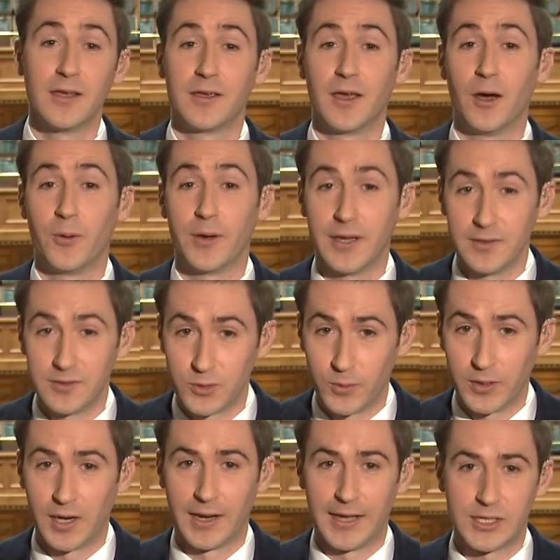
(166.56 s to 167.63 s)
going into
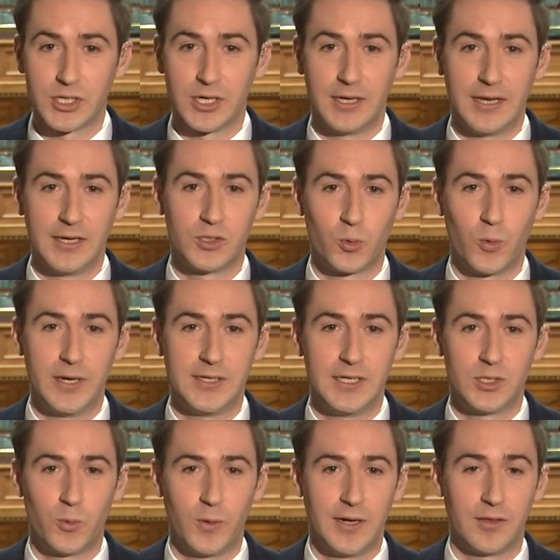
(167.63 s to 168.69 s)
an election in
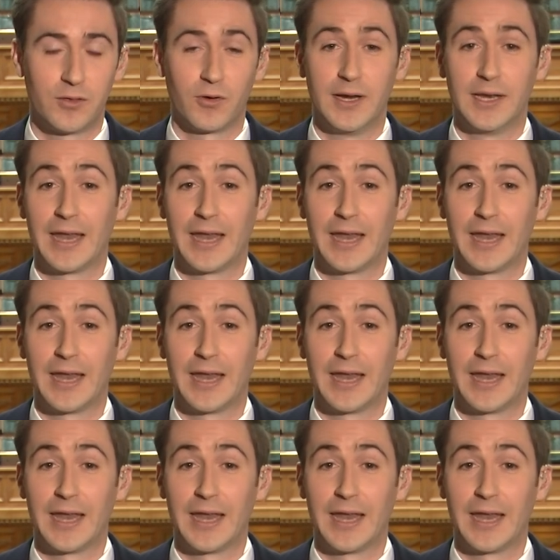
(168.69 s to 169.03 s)
2023.